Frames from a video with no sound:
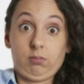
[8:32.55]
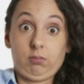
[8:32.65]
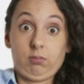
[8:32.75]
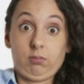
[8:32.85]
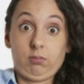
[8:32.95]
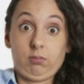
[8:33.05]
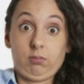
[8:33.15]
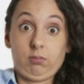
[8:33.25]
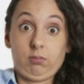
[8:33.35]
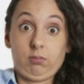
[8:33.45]

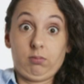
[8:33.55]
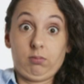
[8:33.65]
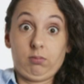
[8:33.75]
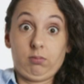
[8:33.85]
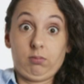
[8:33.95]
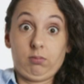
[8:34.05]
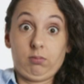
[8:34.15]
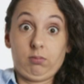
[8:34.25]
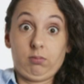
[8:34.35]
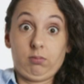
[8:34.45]

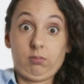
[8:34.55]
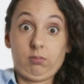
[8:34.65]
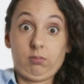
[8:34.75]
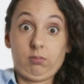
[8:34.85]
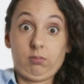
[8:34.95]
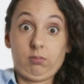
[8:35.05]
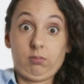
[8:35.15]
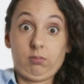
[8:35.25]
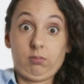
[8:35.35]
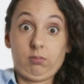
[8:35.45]

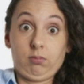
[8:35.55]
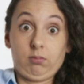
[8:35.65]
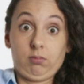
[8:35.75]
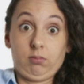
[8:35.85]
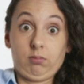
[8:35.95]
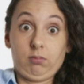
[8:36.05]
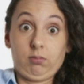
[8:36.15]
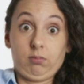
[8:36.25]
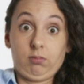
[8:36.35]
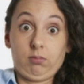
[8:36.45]

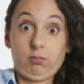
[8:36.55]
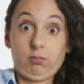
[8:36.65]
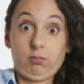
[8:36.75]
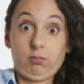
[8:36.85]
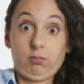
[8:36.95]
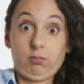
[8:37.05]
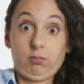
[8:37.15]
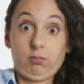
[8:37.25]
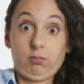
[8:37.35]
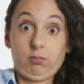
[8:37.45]

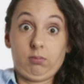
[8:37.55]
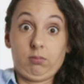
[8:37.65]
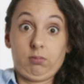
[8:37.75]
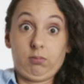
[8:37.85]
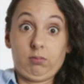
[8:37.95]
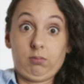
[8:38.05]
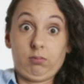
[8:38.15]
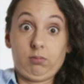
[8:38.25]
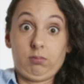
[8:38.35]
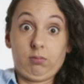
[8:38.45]

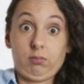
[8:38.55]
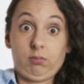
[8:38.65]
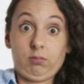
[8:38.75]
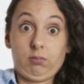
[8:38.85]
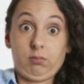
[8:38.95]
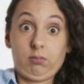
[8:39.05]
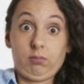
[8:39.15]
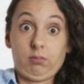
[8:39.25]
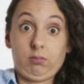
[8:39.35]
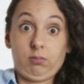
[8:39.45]

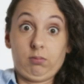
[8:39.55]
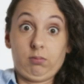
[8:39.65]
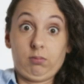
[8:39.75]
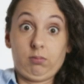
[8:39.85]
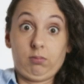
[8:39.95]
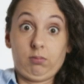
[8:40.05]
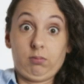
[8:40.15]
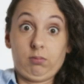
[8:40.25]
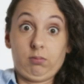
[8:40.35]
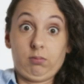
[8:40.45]
The face doesn't move, so there is nothing to read.